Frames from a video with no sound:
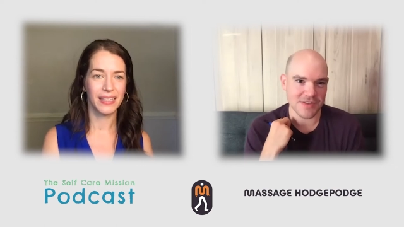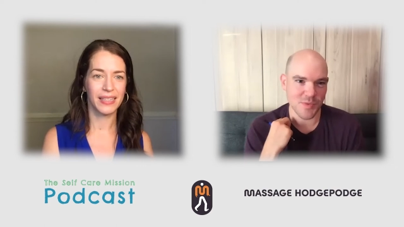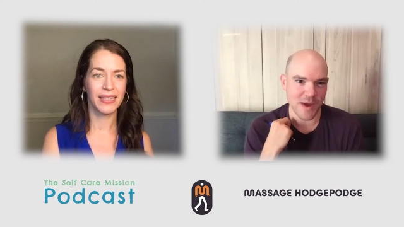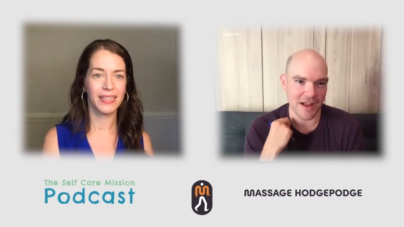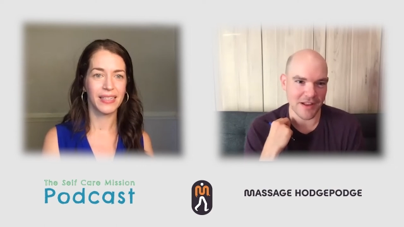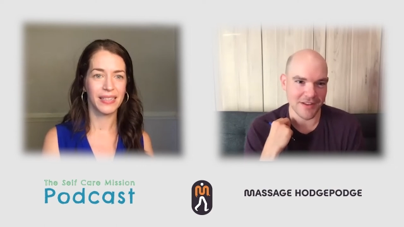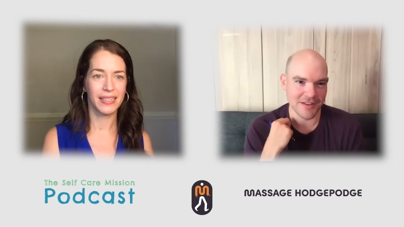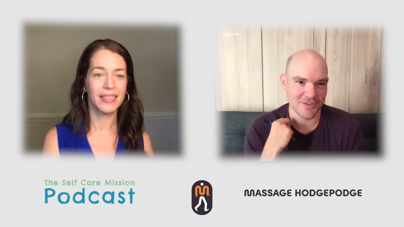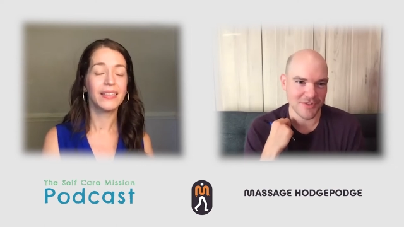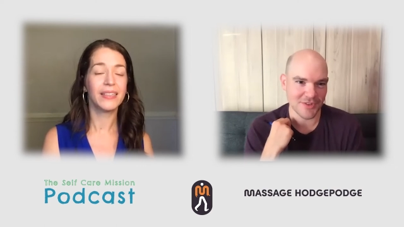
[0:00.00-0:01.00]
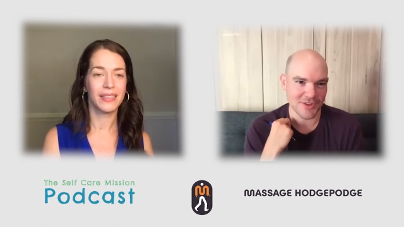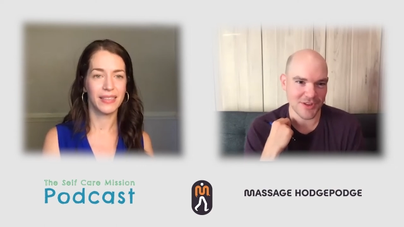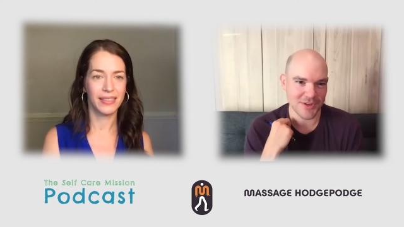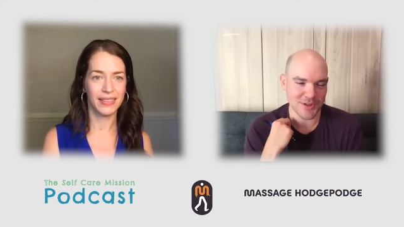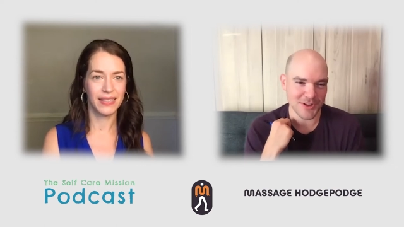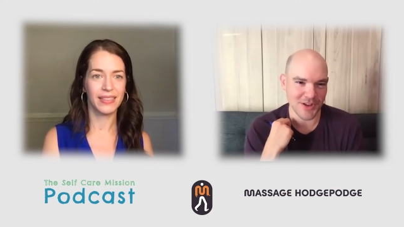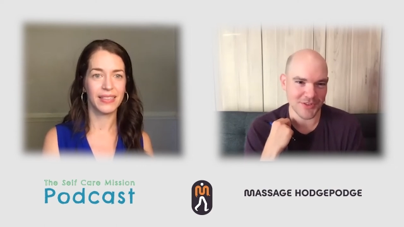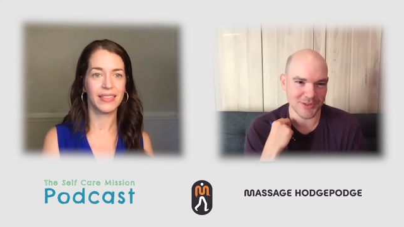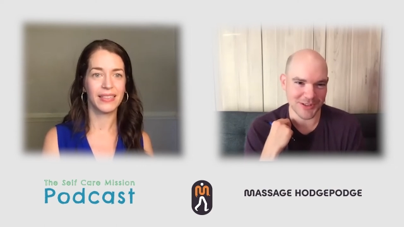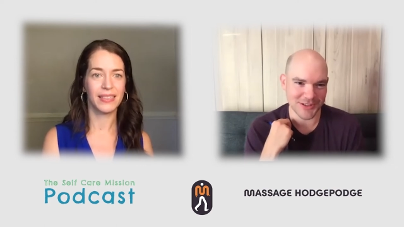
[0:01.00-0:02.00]
Speaker 1: well, so that you can also
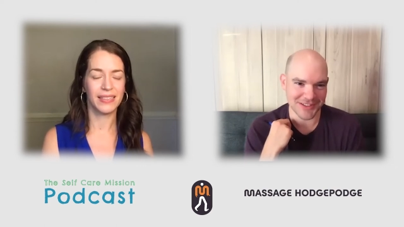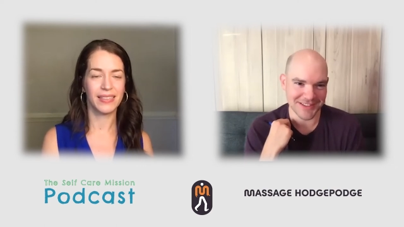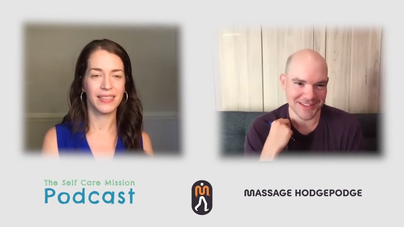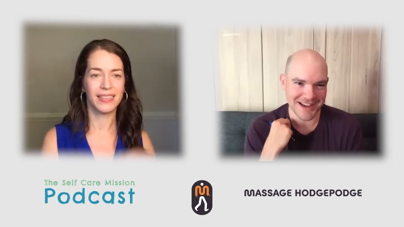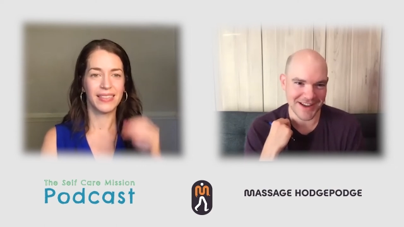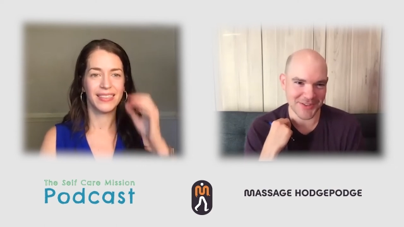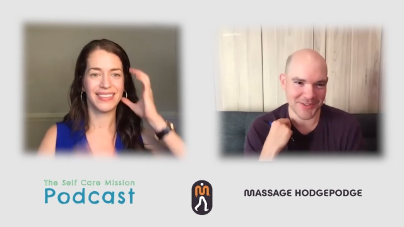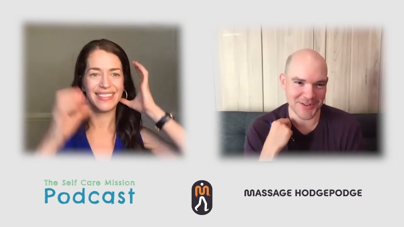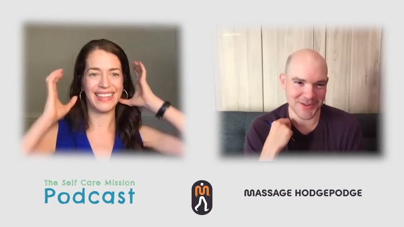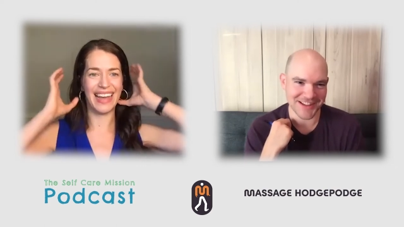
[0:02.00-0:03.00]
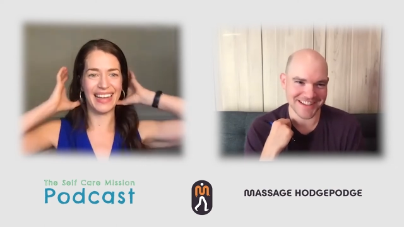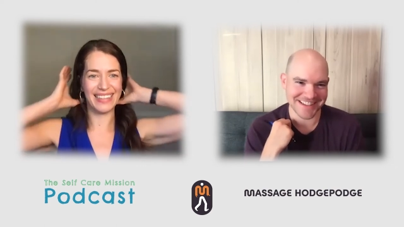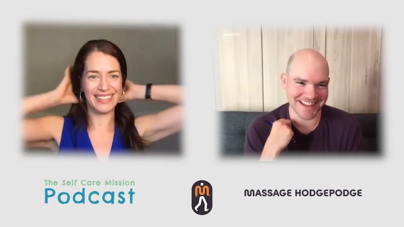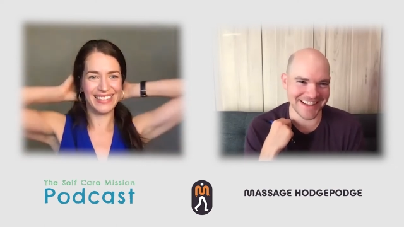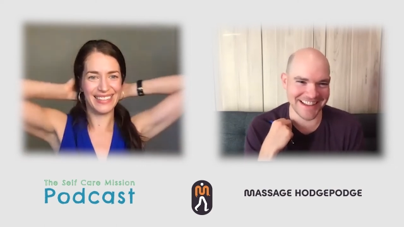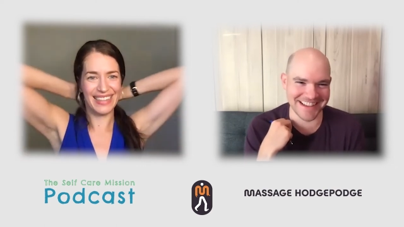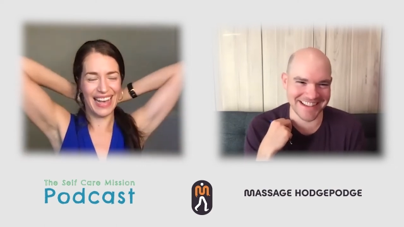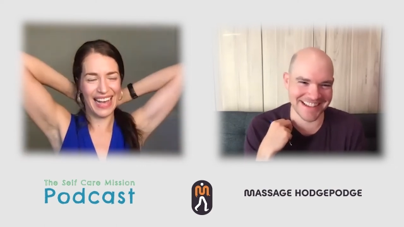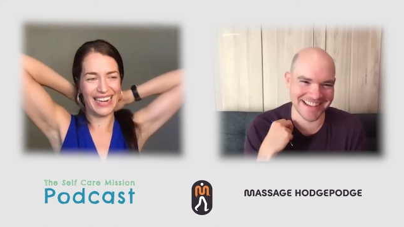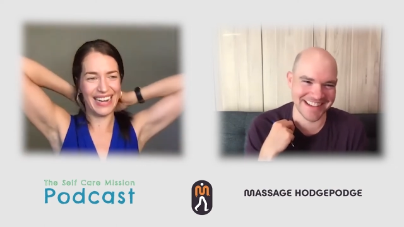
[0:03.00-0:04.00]
learn how to use the toilet.
Speaker 2: Yeah,
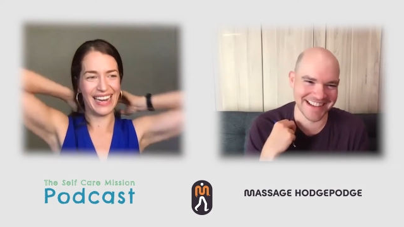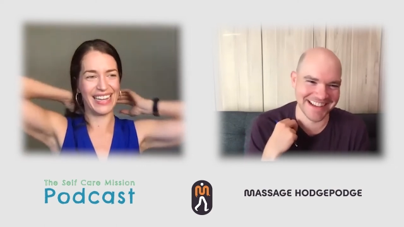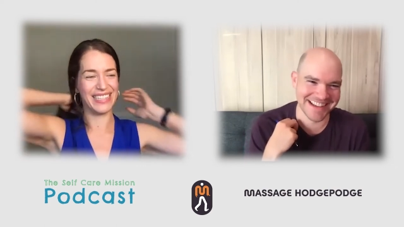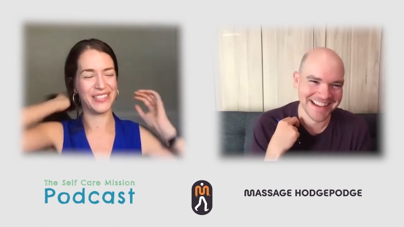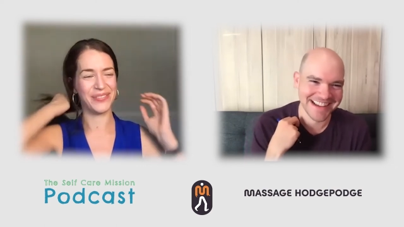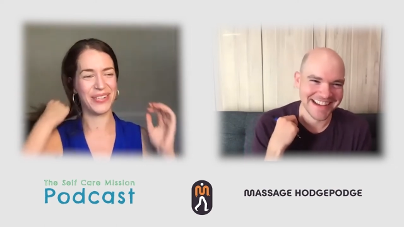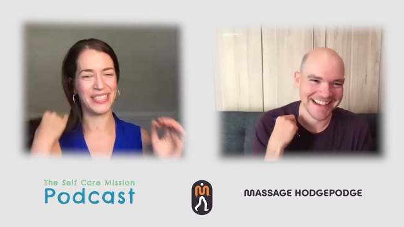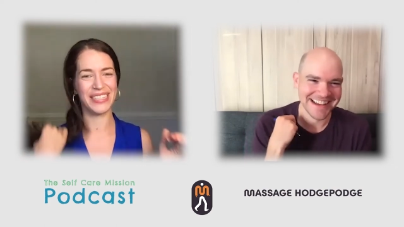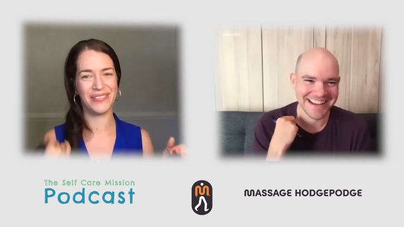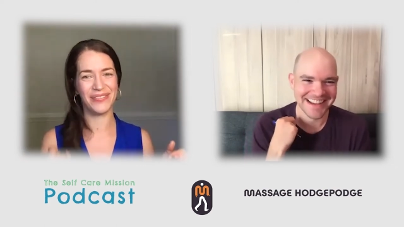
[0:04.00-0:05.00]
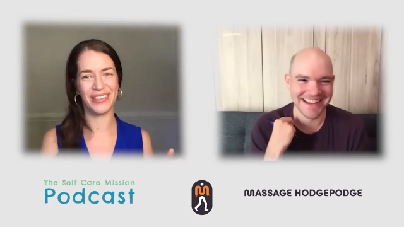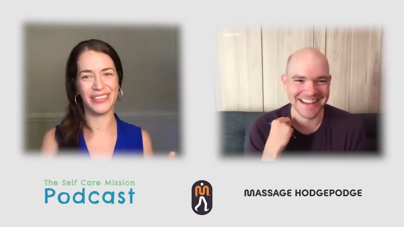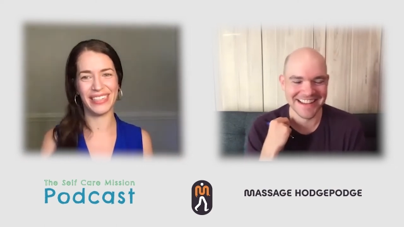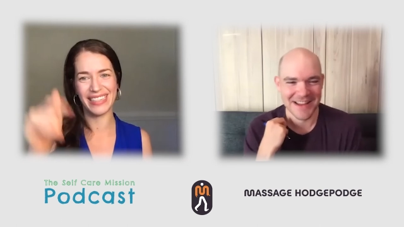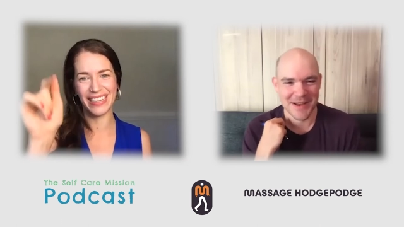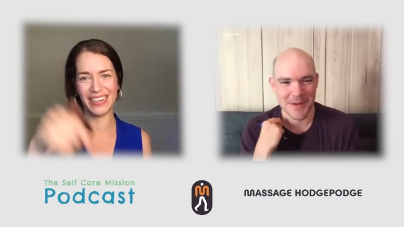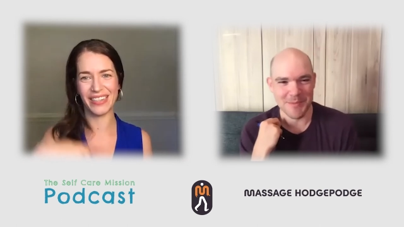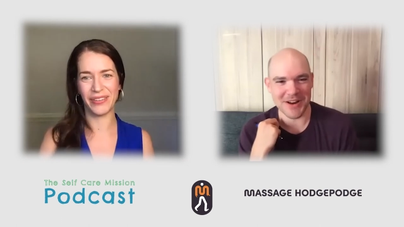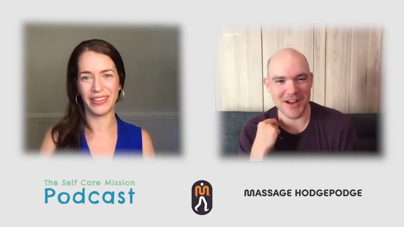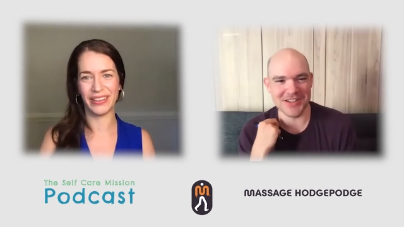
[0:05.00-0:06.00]
at Ann Swanson Wellness. And
Speaker 1: but
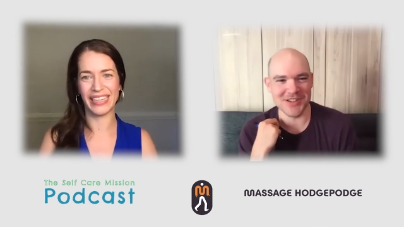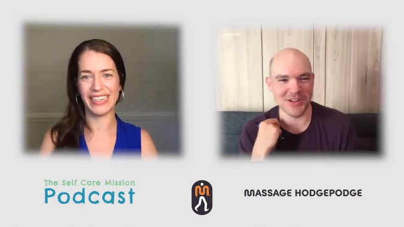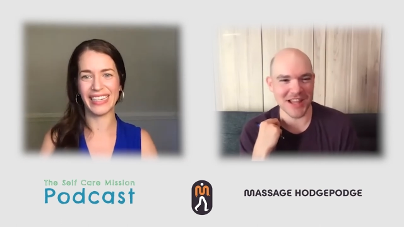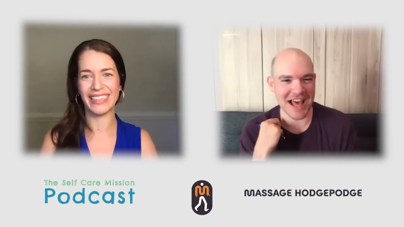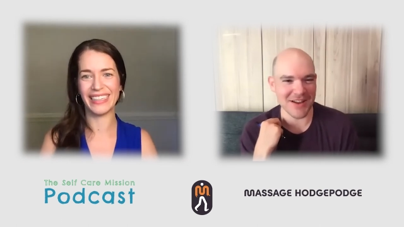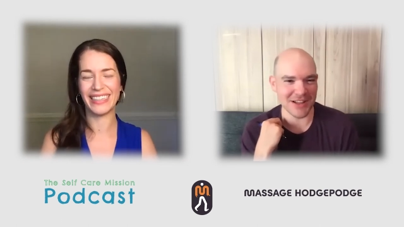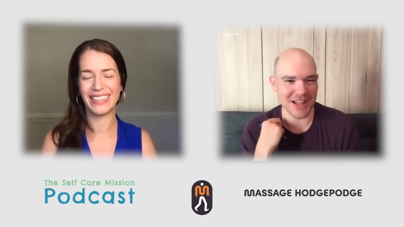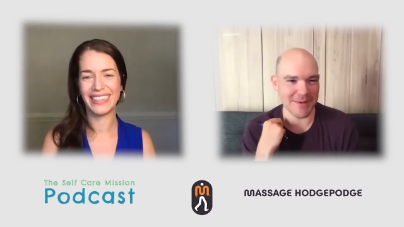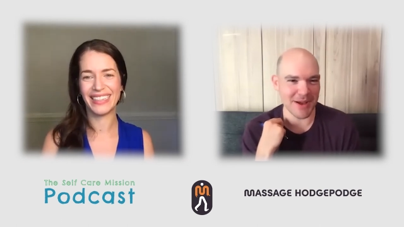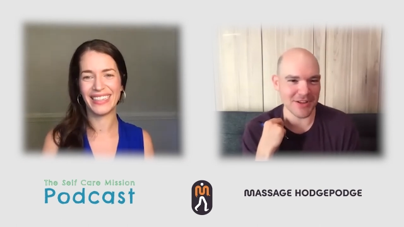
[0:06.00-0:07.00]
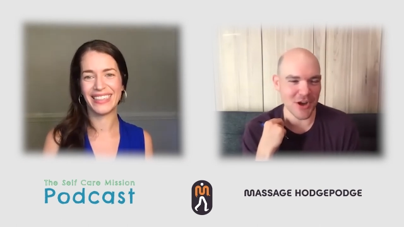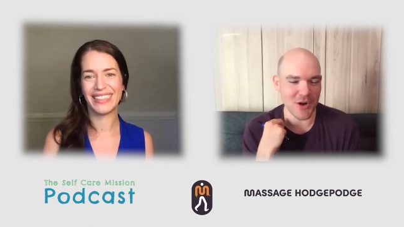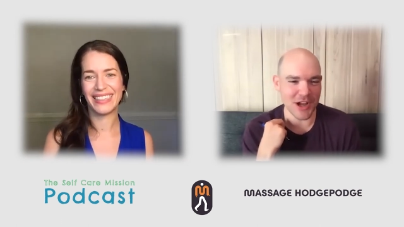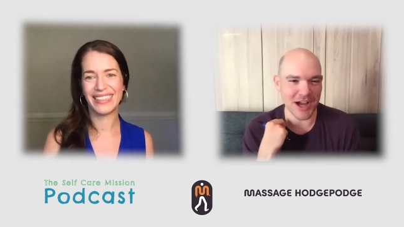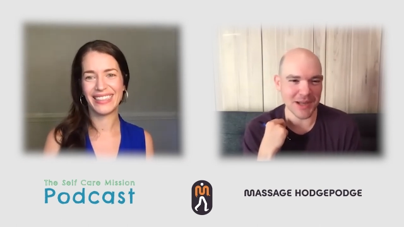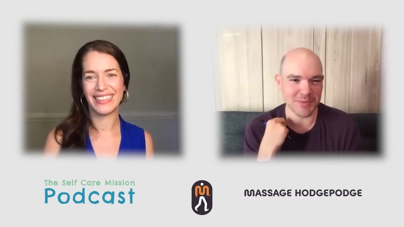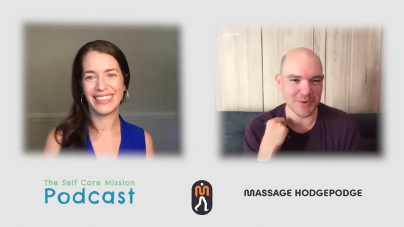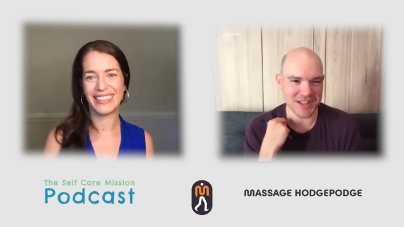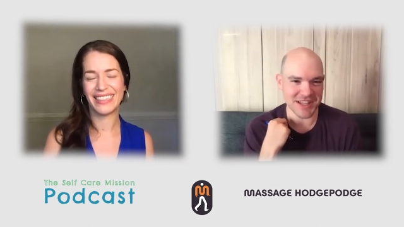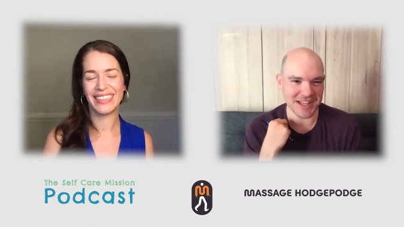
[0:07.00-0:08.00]
also a lot, a lot about yoga and
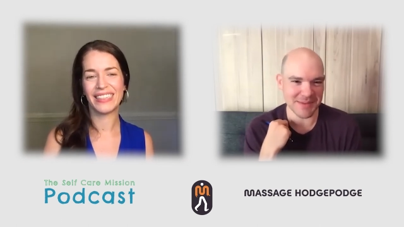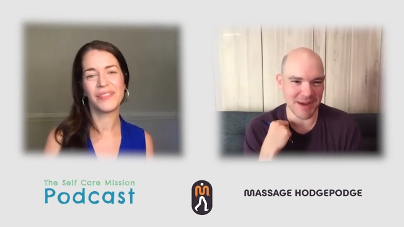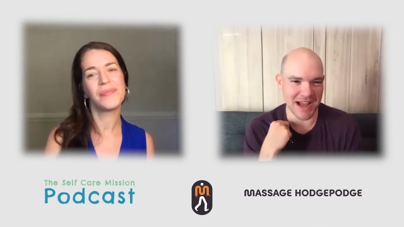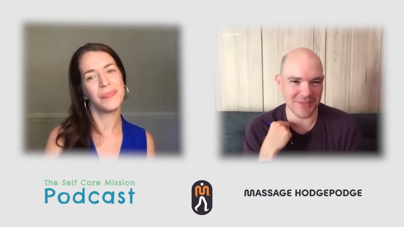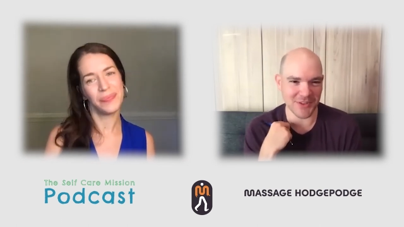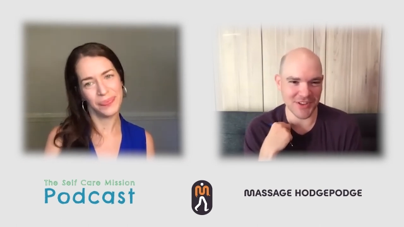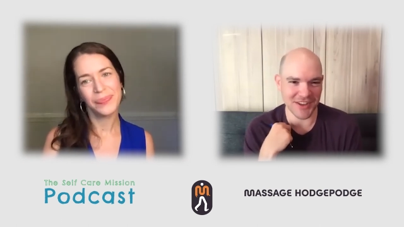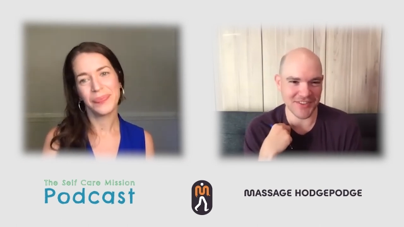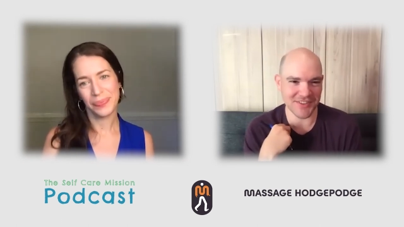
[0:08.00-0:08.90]
breathing and mindfulness